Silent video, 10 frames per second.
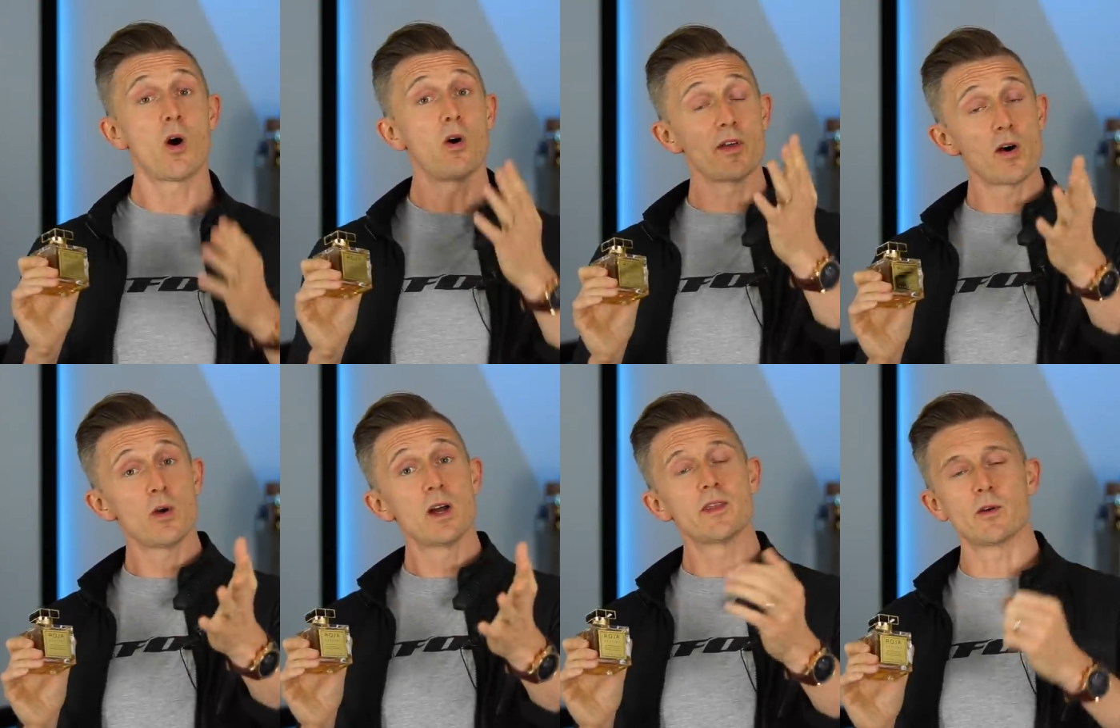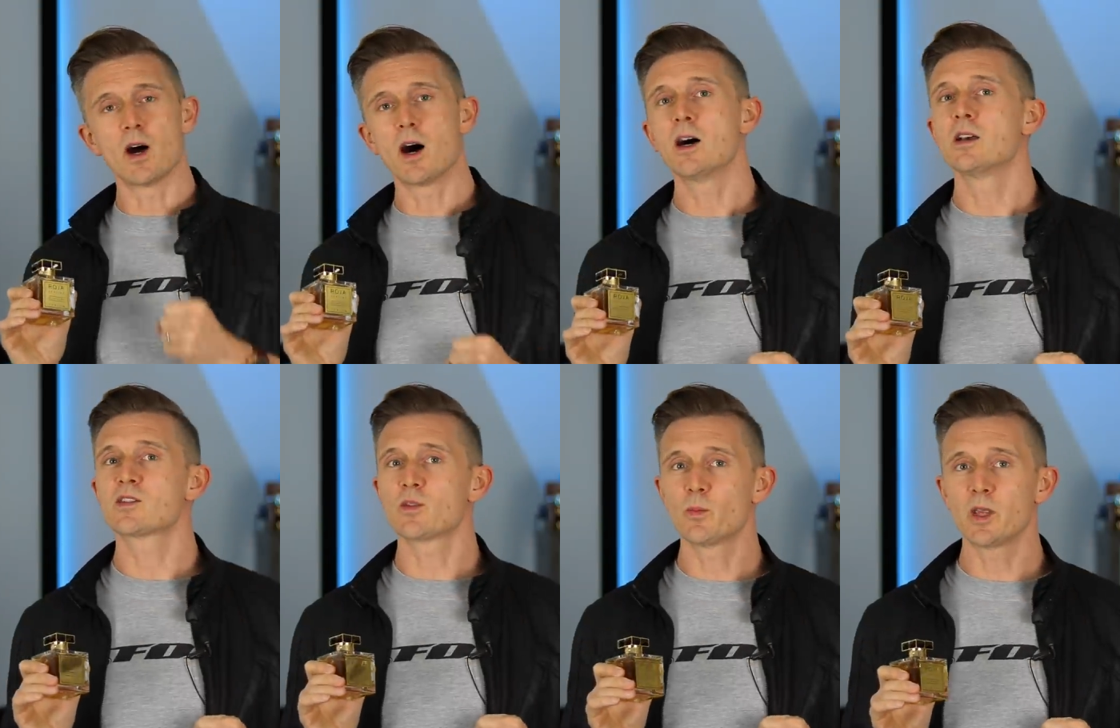Although there are
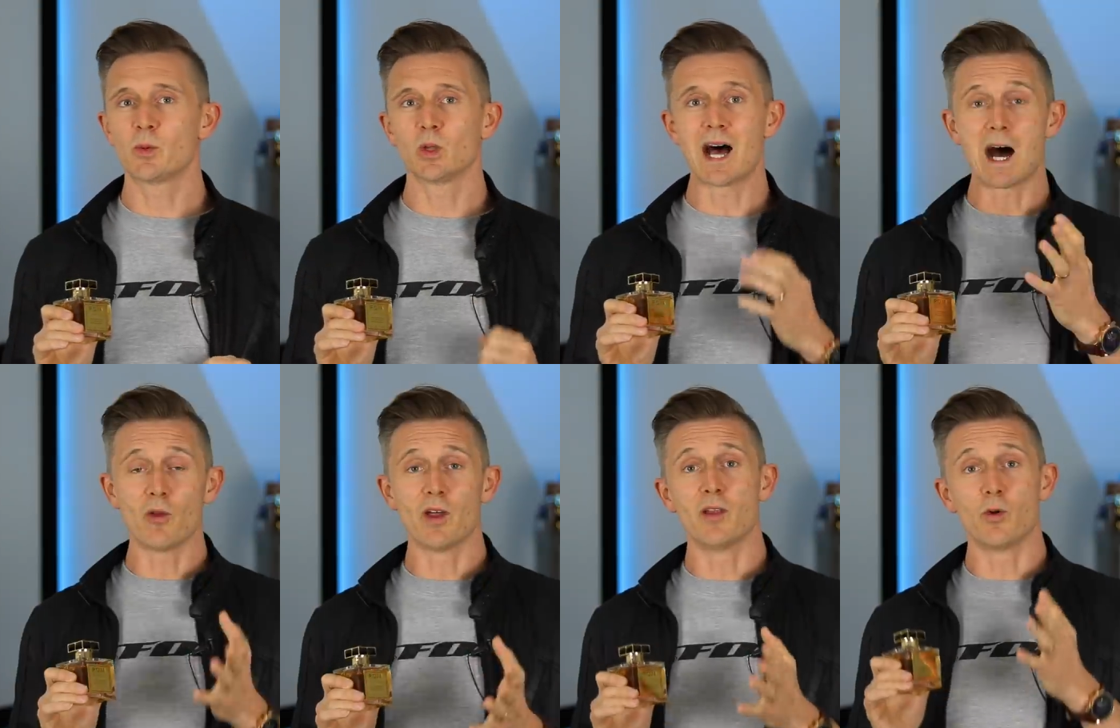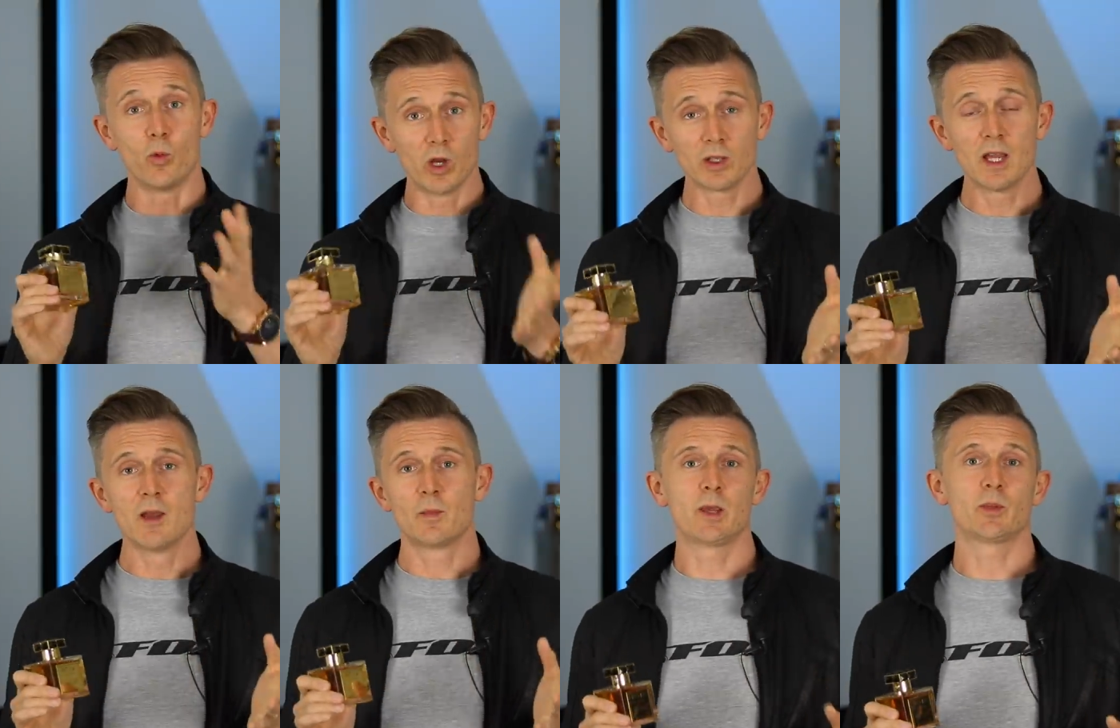some people out there that will,
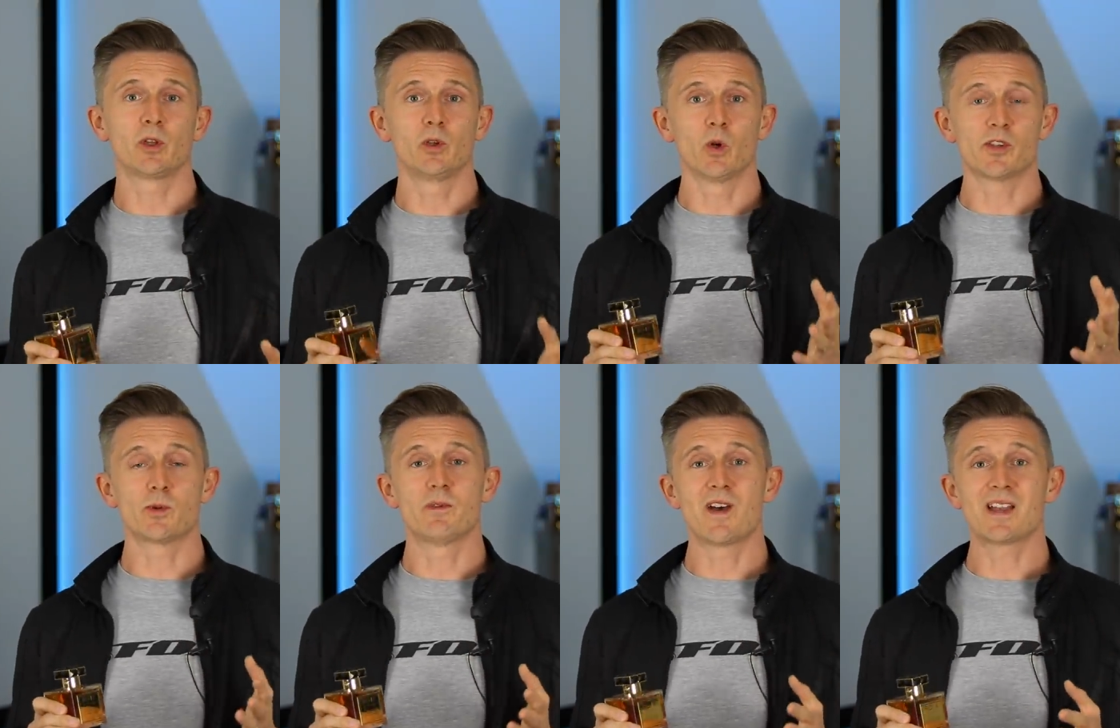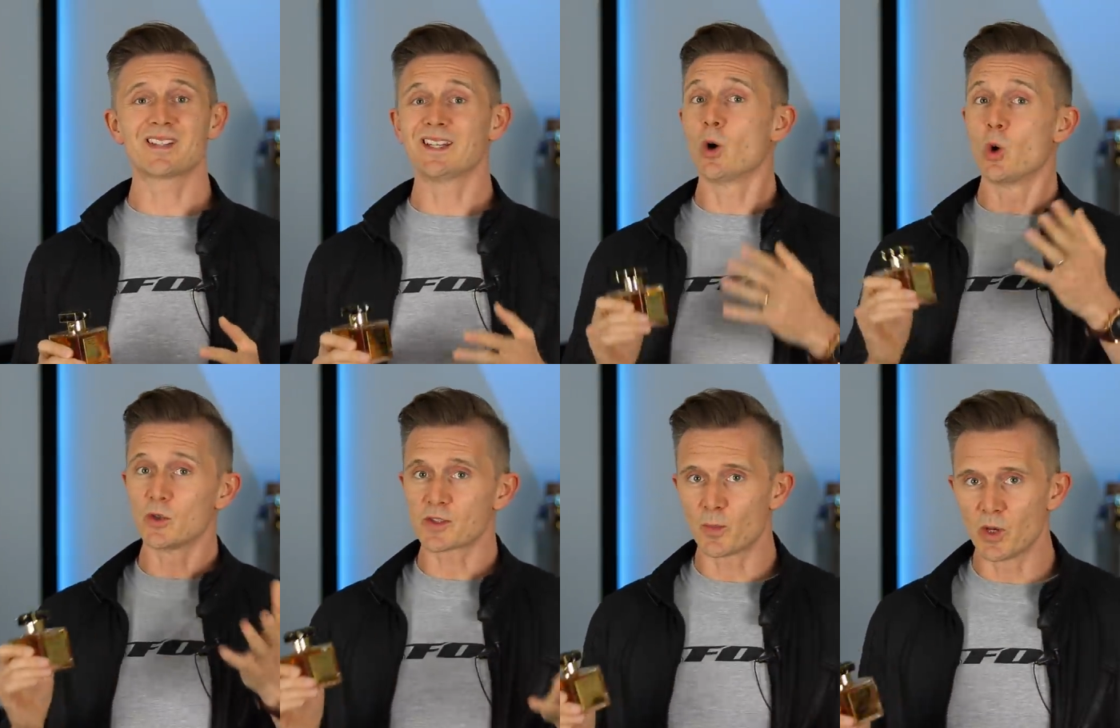people who want to invest in
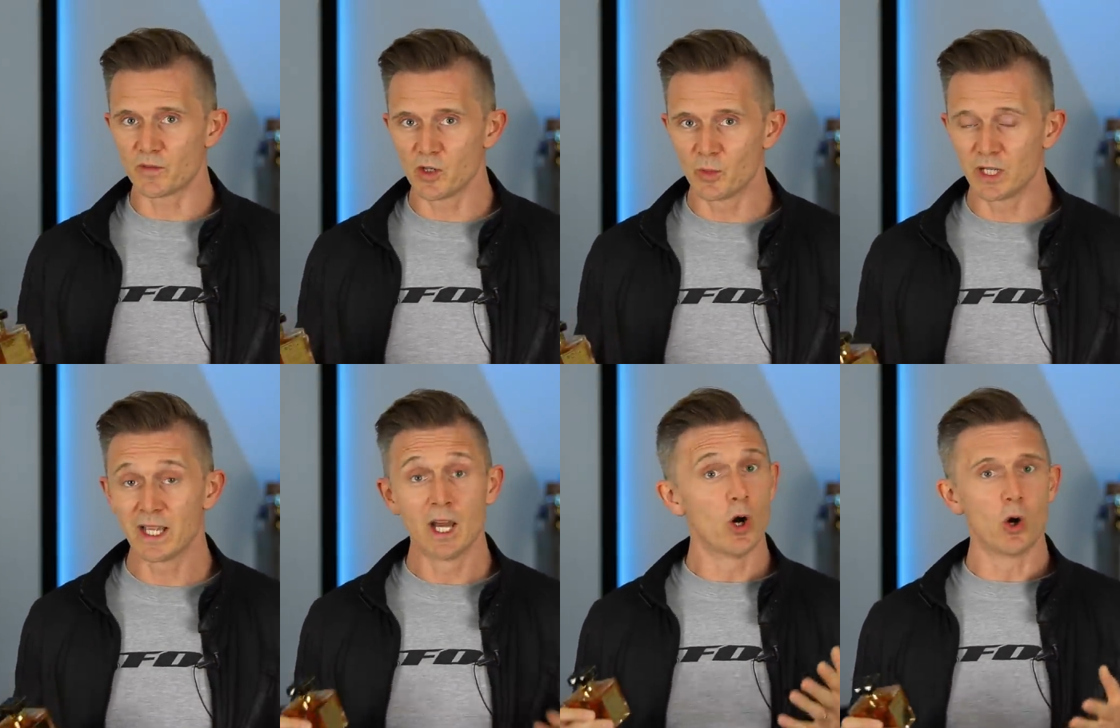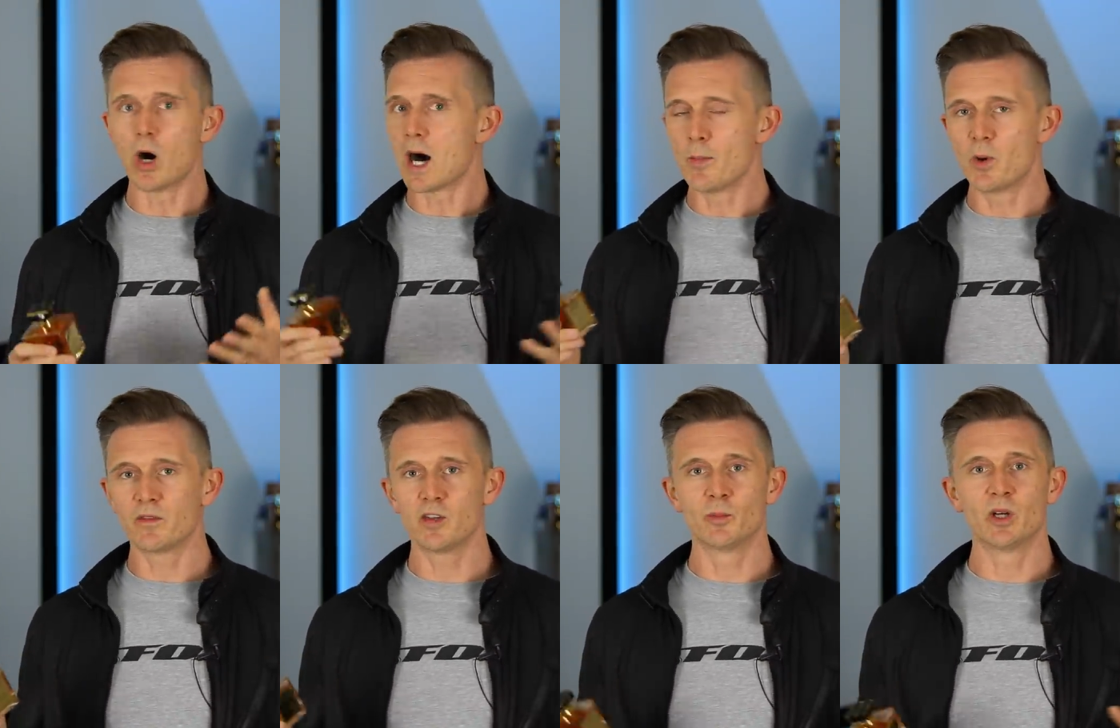haute perfumery or high
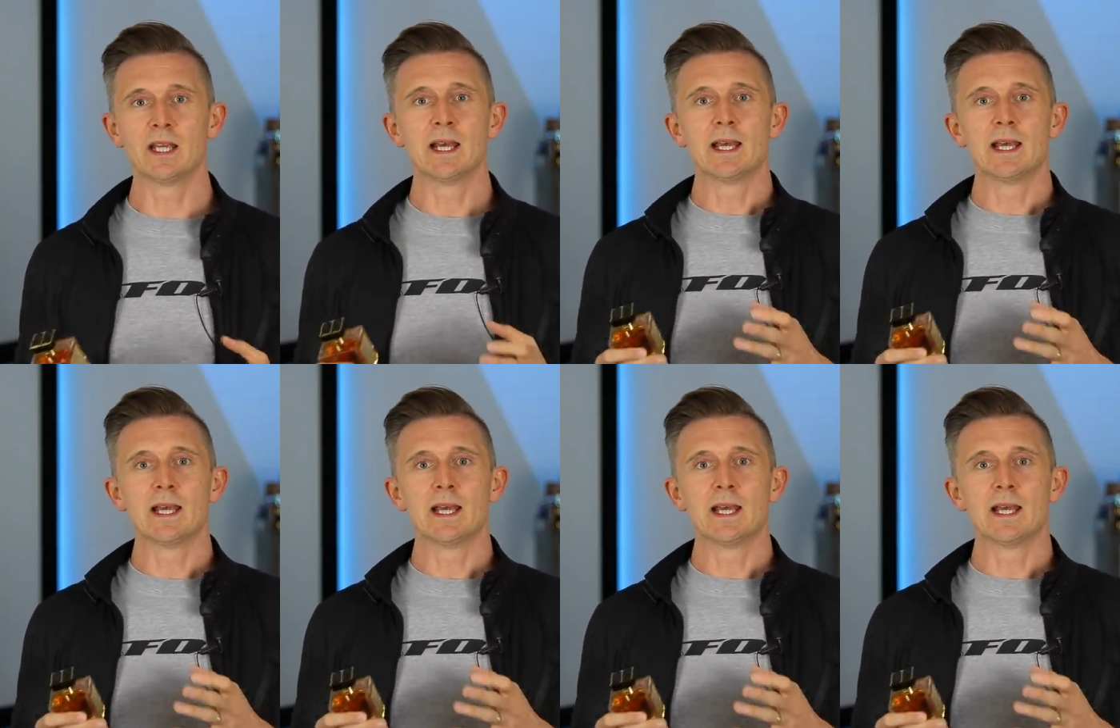perfumery,